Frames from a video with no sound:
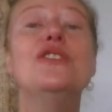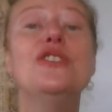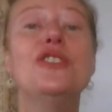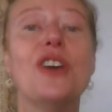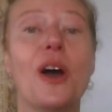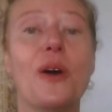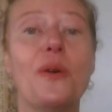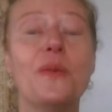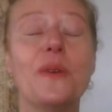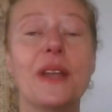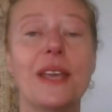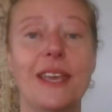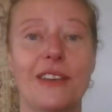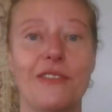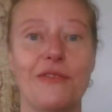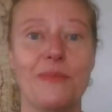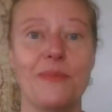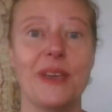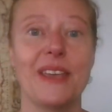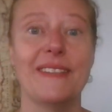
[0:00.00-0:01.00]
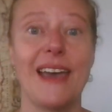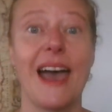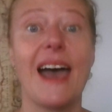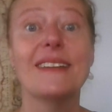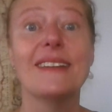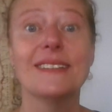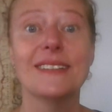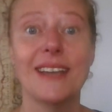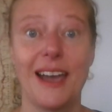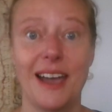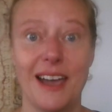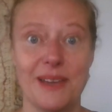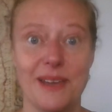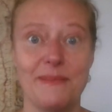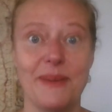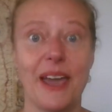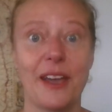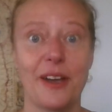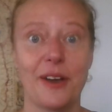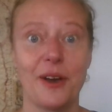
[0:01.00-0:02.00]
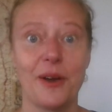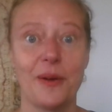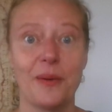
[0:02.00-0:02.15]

don't give me that time anchor.